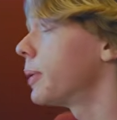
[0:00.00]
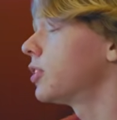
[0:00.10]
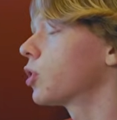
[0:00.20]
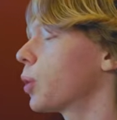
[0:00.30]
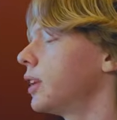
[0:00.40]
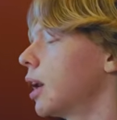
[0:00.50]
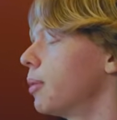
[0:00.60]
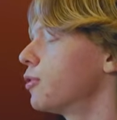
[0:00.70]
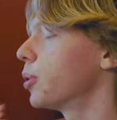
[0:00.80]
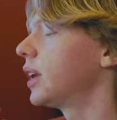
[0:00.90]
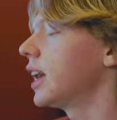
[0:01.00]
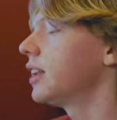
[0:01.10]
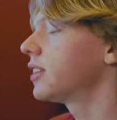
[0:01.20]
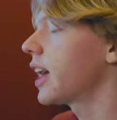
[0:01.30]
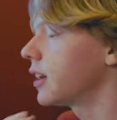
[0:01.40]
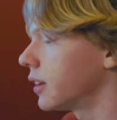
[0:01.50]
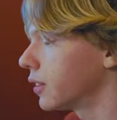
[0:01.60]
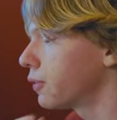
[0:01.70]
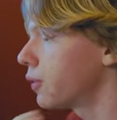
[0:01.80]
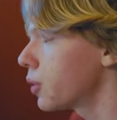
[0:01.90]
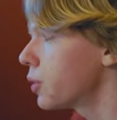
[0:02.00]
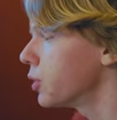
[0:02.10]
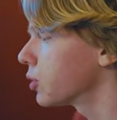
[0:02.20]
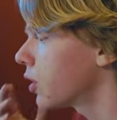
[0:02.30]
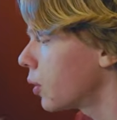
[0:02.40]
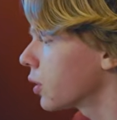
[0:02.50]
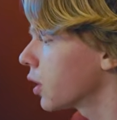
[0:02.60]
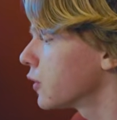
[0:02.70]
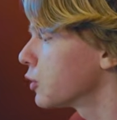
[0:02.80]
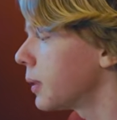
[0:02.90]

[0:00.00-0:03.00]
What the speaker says: a basic rundown before we get into editing the photo, your tone curve is